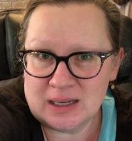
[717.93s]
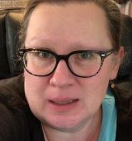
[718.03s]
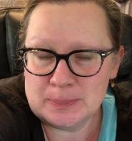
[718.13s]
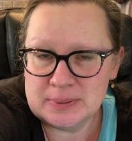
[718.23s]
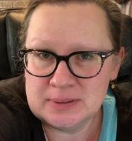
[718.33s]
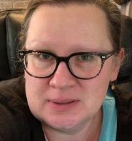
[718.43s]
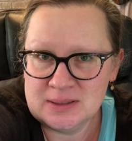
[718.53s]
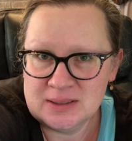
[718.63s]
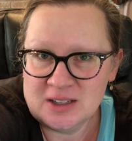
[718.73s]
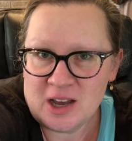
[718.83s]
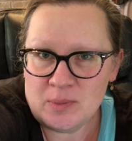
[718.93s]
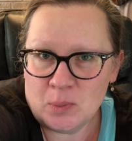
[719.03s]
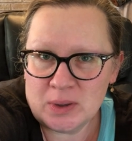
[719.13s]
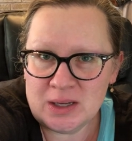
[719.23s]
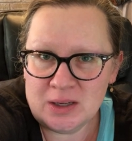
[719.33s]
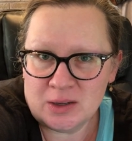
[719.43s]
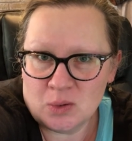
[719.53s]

up. I've been working on